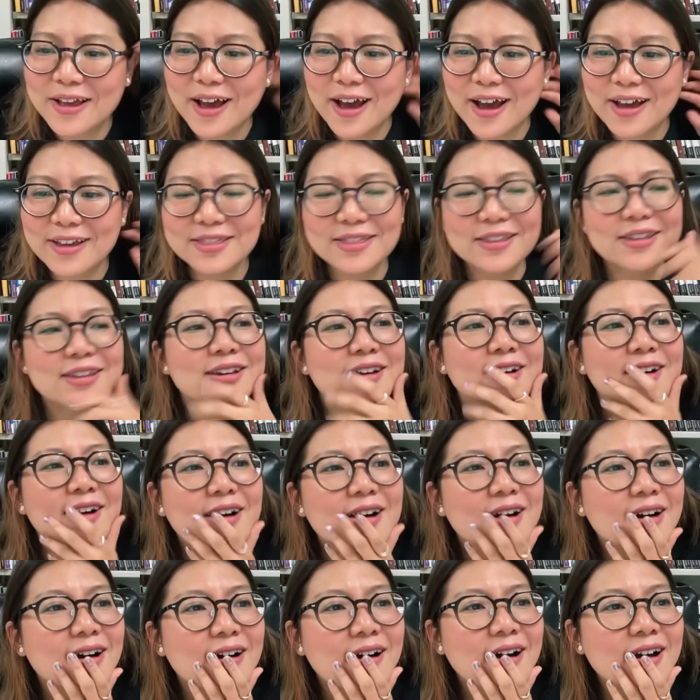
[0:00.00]
I think
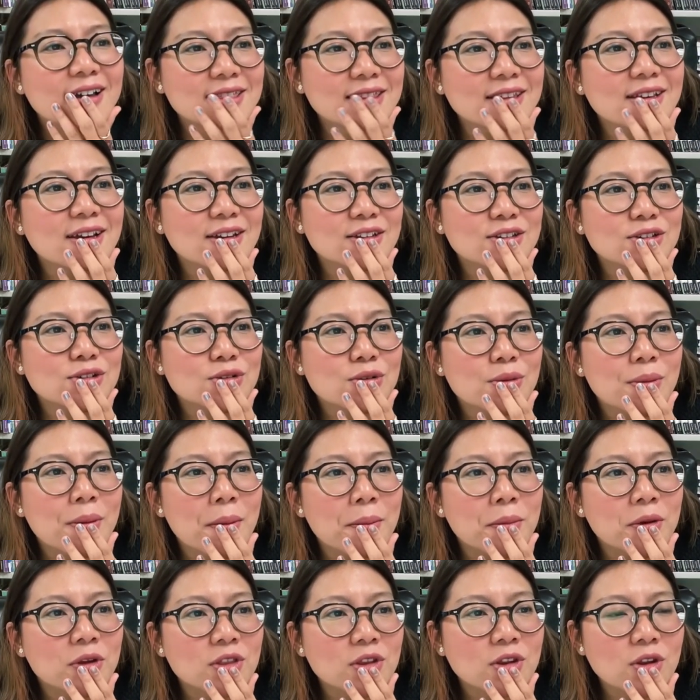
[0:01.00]
I do
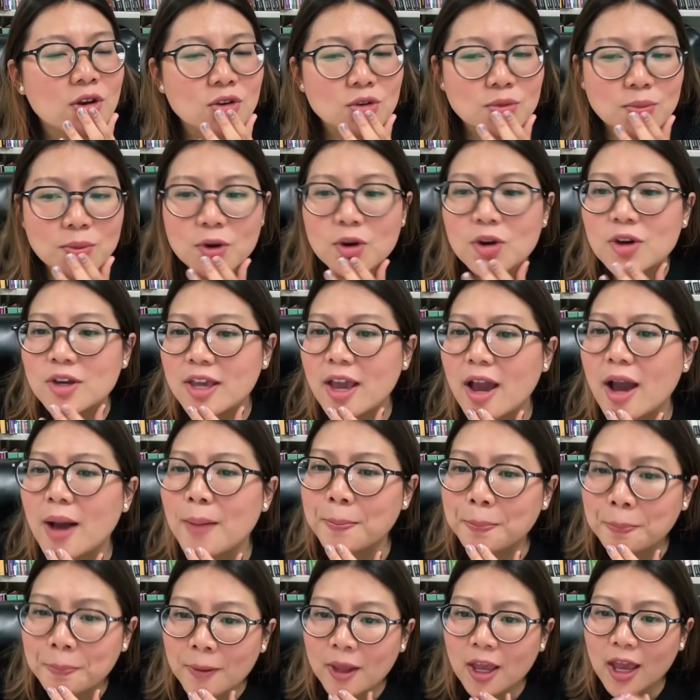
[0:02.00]
remember The Notebook. Yeah.
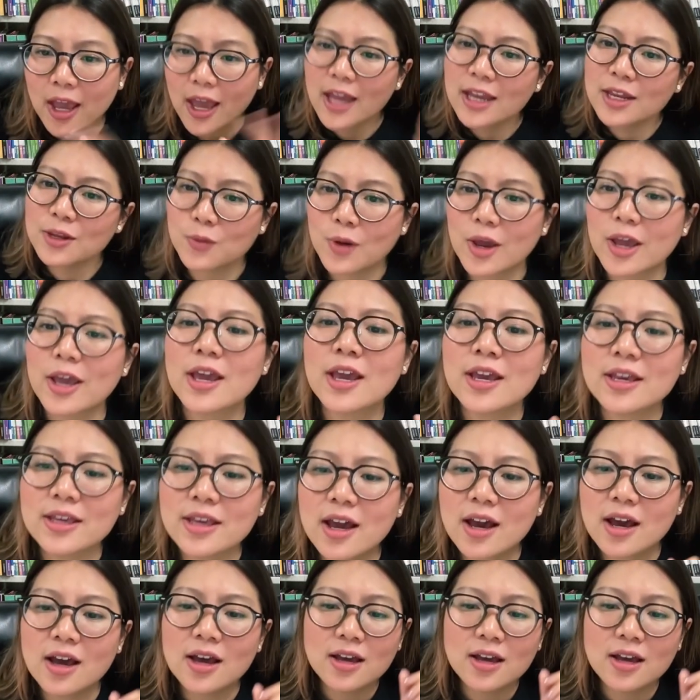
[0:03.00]
Anyway, yeah.